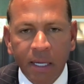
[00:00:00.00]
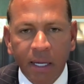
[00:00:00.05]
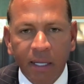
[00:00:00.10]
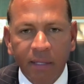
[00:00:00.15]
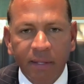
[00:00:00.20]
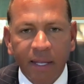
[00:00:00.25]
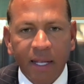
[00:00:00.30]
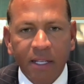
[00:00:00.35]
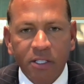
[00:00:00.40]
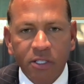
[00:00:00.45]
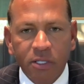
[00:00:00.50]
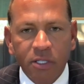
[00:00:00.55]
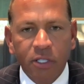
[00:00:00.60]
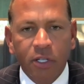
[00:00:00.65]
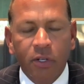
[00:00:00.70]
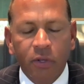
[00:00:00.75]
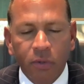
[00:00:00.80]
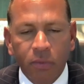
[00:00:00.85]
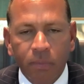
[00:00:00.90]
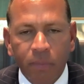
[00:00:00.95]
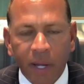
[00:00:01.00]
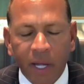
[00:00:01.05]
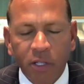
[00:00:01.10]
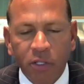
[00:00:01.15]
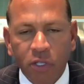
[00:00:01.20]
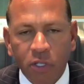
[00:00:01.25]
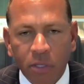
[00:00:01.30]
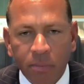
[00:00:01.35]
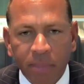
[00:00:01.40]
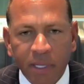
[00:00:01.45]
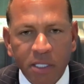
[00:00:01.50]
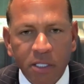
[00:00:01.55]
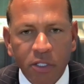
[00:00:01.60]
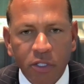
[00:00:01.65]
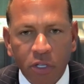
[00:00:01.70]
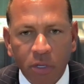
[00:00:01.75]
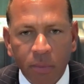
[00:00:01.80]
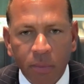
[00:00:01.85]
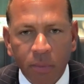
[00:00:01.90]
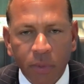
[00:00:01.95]
and that's, enter the
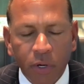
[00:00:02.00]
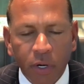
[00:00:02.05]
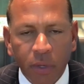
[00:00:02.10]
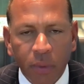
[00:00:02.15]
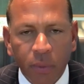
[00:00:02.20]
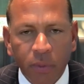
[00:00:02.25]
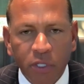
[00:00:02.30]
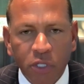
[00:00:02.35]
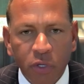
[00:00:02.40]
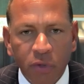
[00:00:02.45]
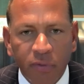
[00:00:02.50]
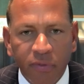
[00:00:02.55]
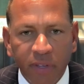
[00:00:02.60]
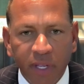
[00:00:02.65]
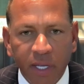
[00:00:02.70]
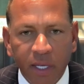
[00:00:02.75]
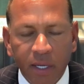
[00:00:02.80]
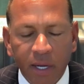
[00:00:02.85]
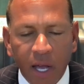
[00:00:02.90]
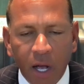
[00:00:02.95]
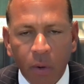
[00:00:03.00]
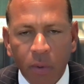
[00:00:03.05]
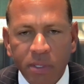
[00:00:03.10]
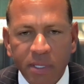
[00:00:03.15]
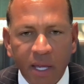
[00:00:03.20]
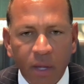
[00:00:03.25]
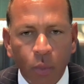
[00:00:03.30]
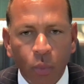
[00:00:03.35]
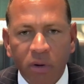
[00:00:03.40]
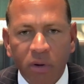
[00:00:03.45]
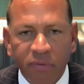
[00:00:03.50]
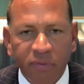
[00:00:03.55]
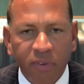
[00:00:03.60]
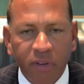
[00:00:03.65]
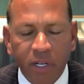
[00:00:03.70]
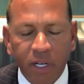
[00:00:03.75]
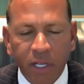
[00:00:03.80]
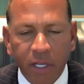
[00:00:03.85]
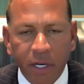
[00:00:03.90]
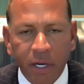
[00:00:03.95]
business community with 2 feet. I always had 1
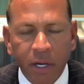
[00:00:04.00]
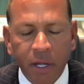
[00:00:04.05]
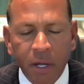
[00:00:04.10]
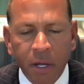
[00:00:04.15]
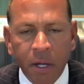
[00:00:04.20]
foot on